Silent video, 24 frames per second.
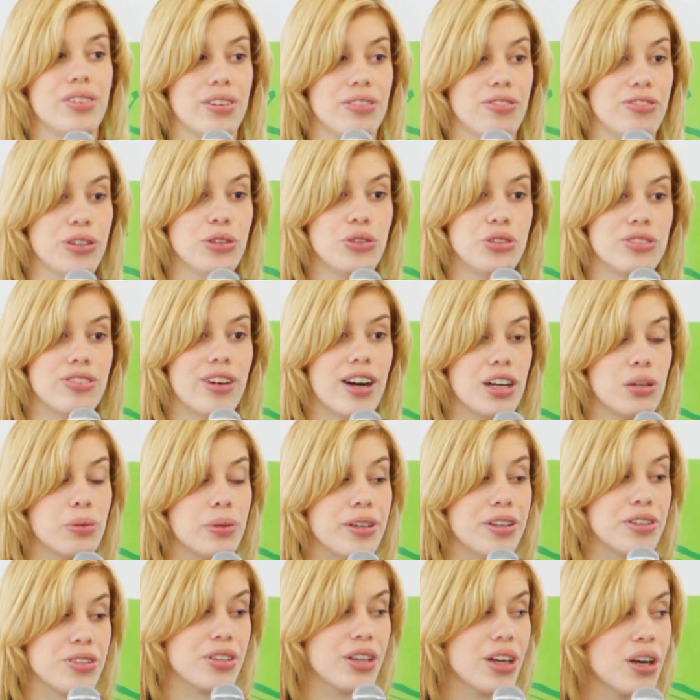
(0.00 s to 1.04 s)
future of hardware
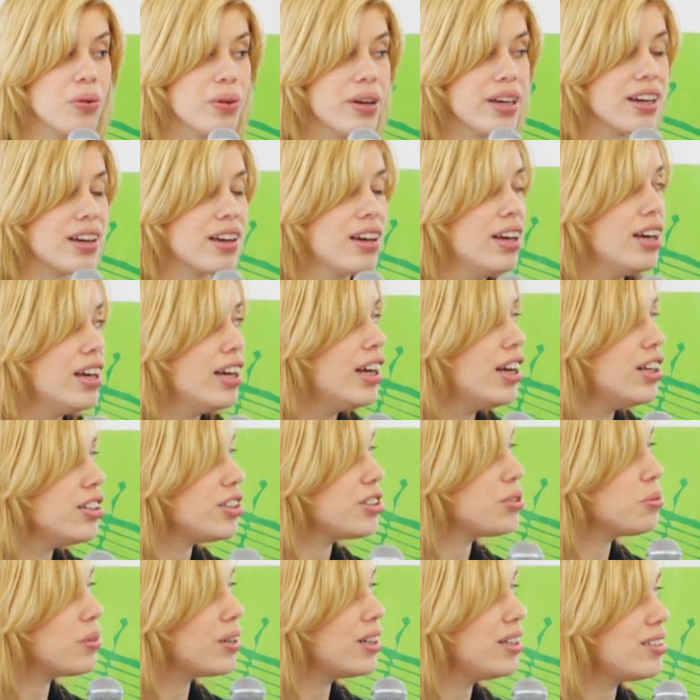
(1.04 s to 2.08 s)
is going,
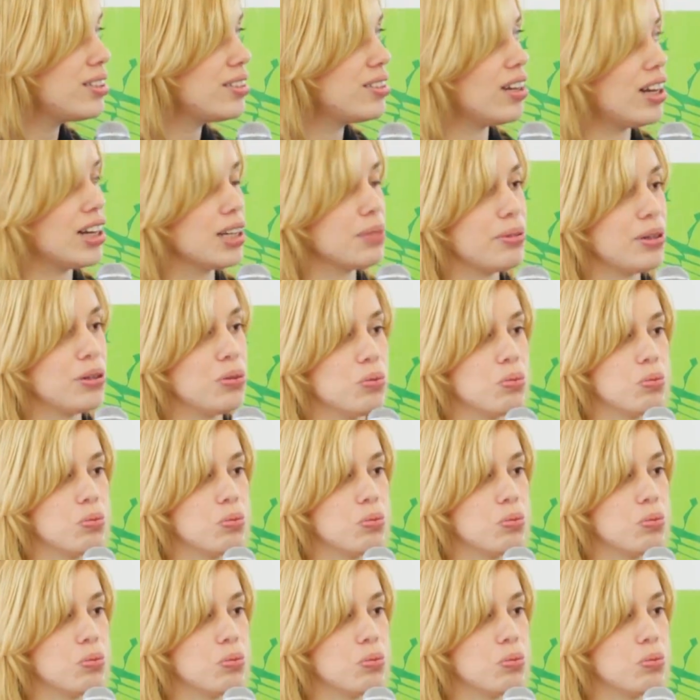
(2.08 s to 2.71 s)
just wanted to talk about